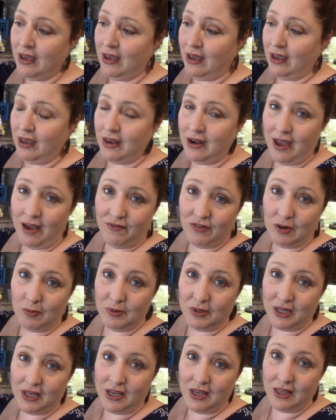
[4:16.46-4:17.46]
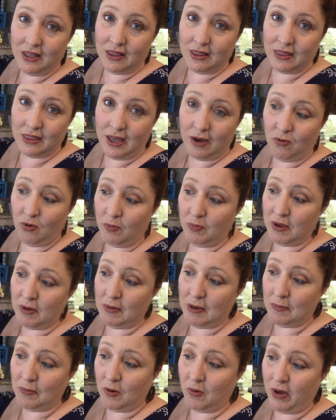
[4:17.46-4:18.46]
inevitably there will be
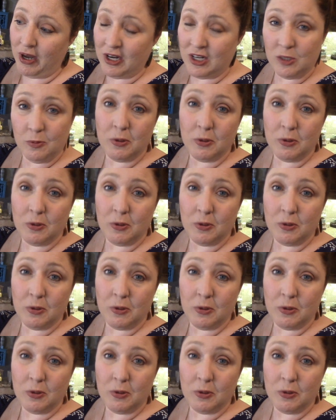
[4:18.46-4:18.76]
people wanting